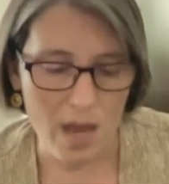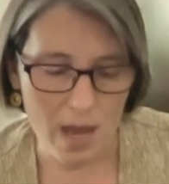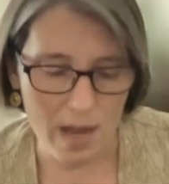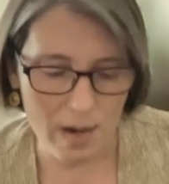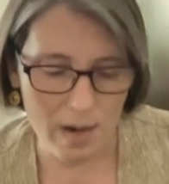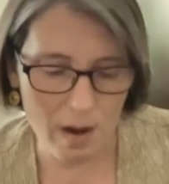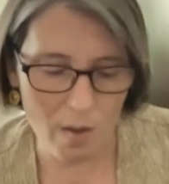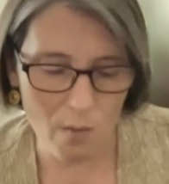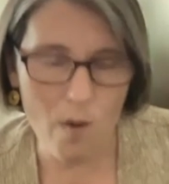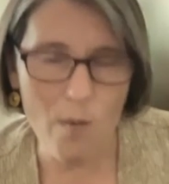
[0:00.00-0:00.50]

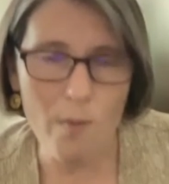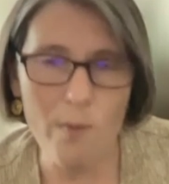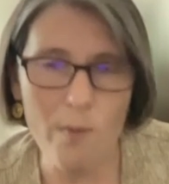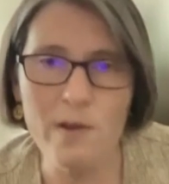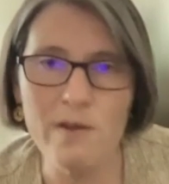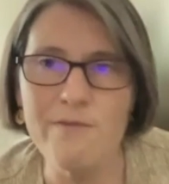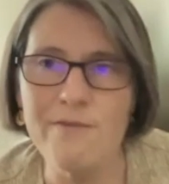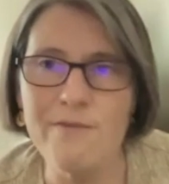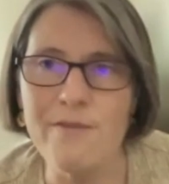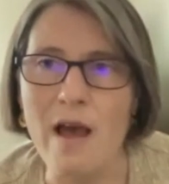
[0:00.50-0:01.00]
And what
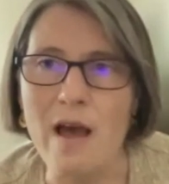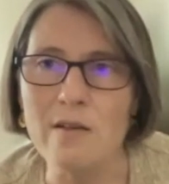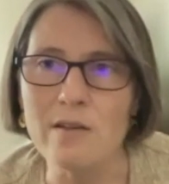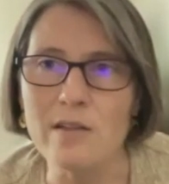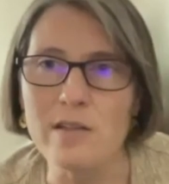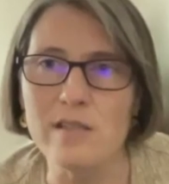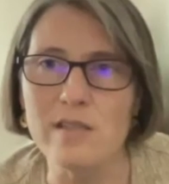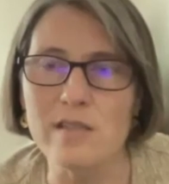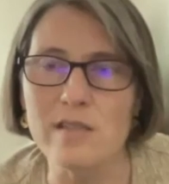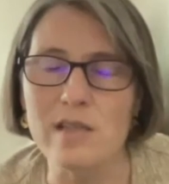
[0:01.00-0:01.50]
we found
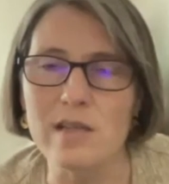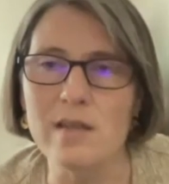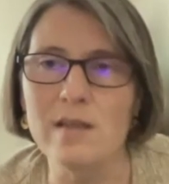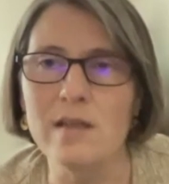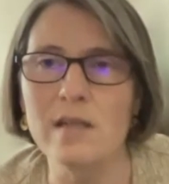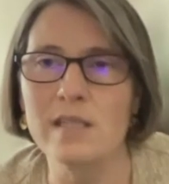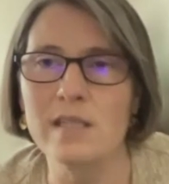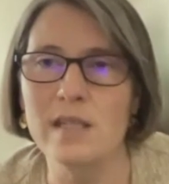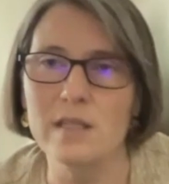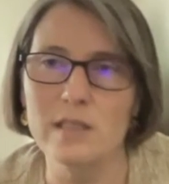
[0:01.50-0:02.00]
is
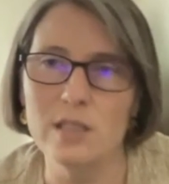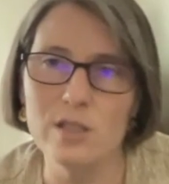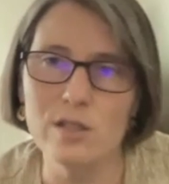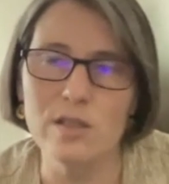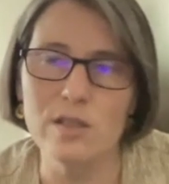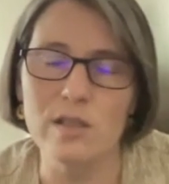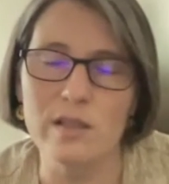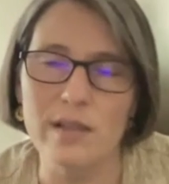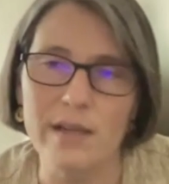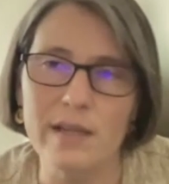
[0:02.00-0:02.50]
that,
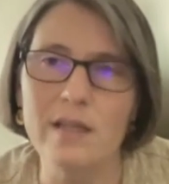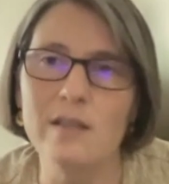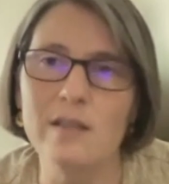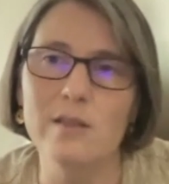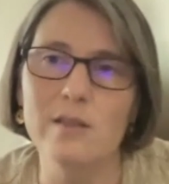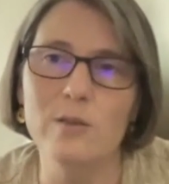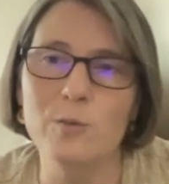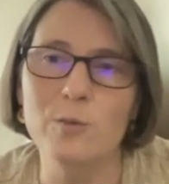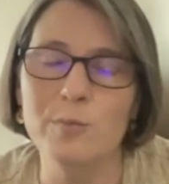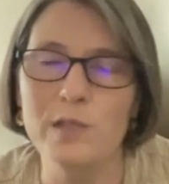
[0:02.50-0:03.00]
here's like a
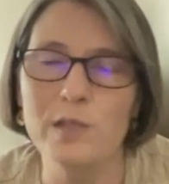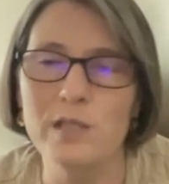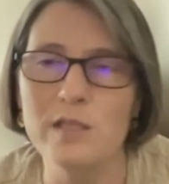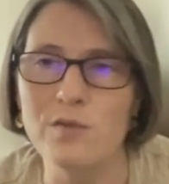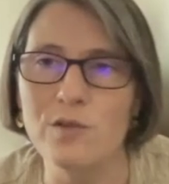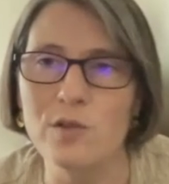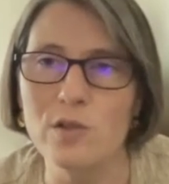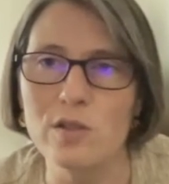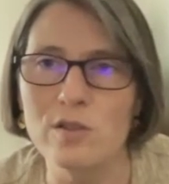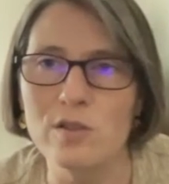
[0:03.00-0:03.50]
little piece
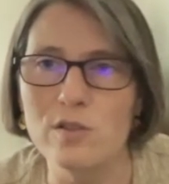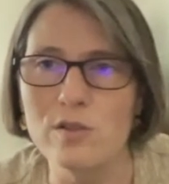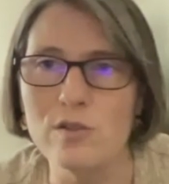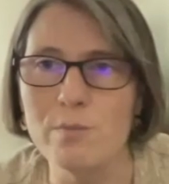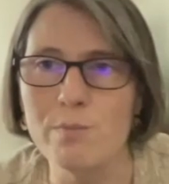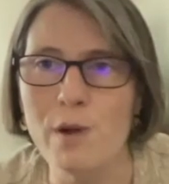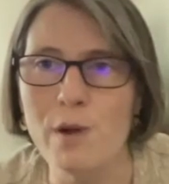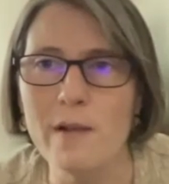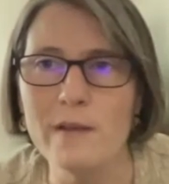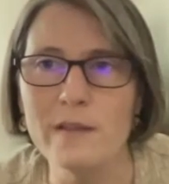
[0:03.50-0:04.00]
of good
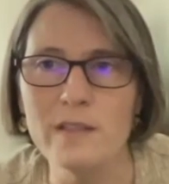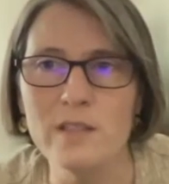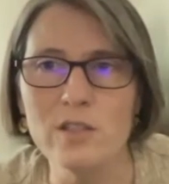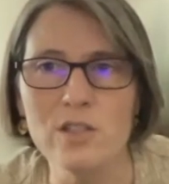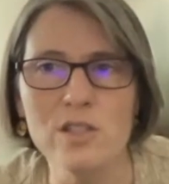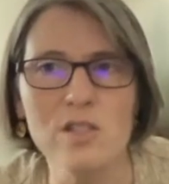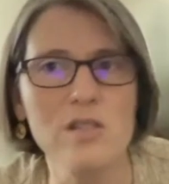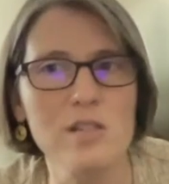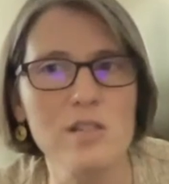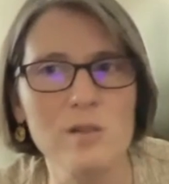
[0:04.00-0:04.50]
news,
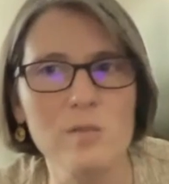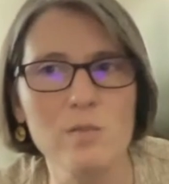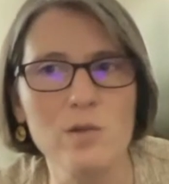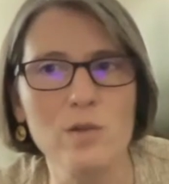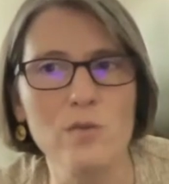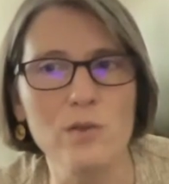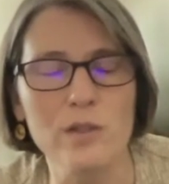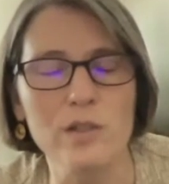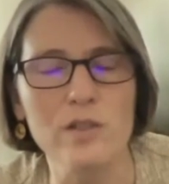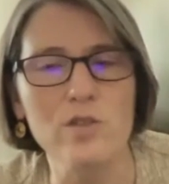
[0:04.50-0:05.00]
politicians seem
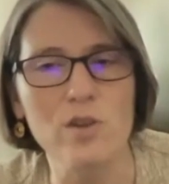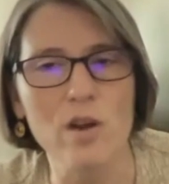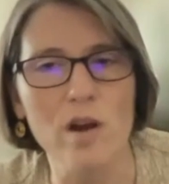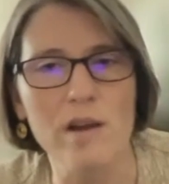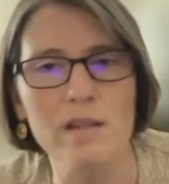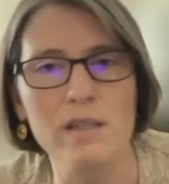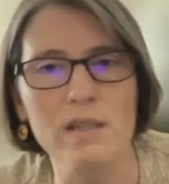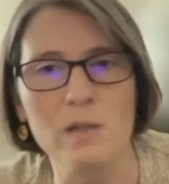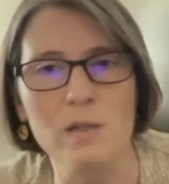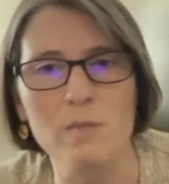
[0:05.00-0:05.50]
to really
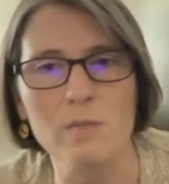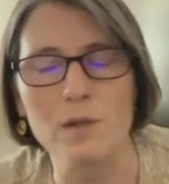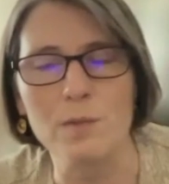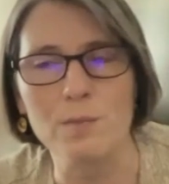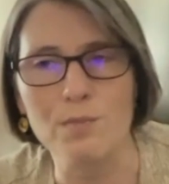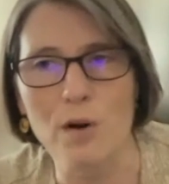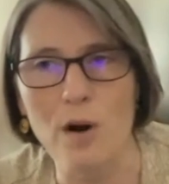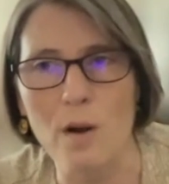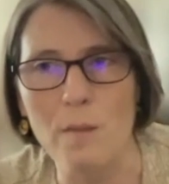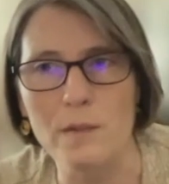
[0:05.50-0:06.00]
try to keep their
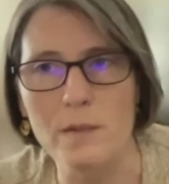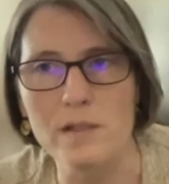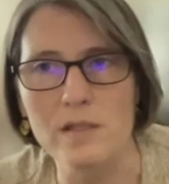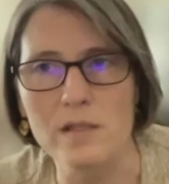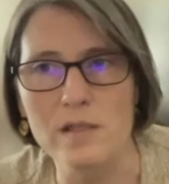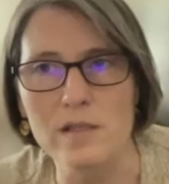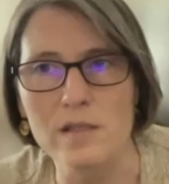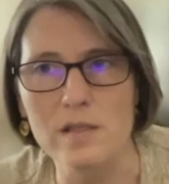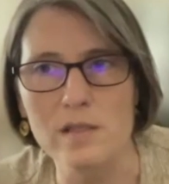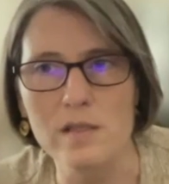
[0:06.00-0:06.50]

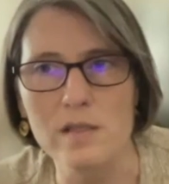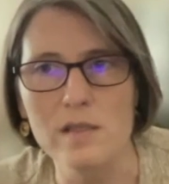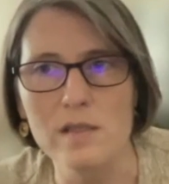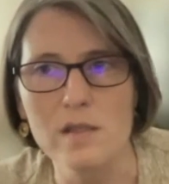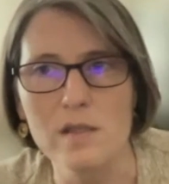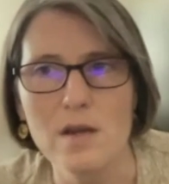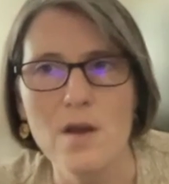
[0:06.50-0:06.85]
promises.